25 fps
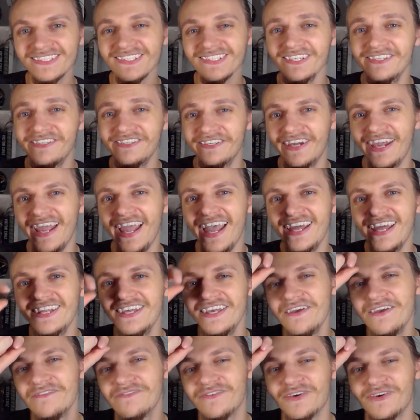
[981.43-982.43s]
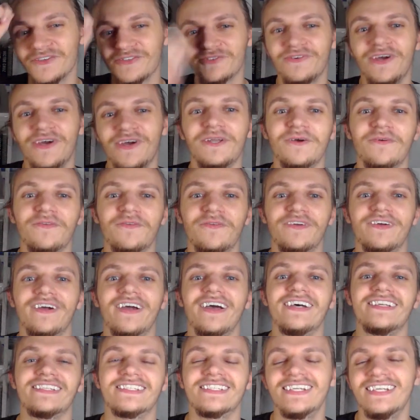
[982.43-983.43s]
Your hat falls right over your
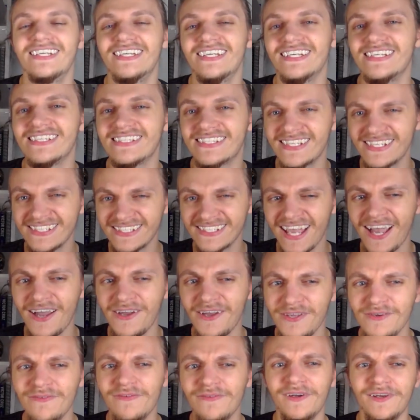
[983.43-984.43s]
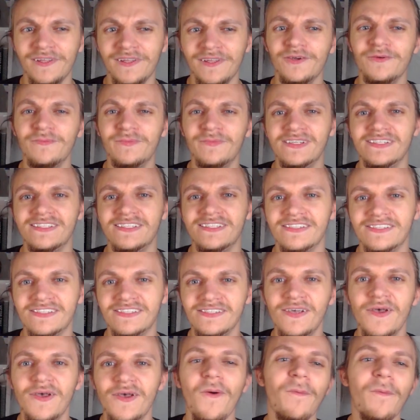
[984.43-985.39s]
eyes. Is this how you're running your business?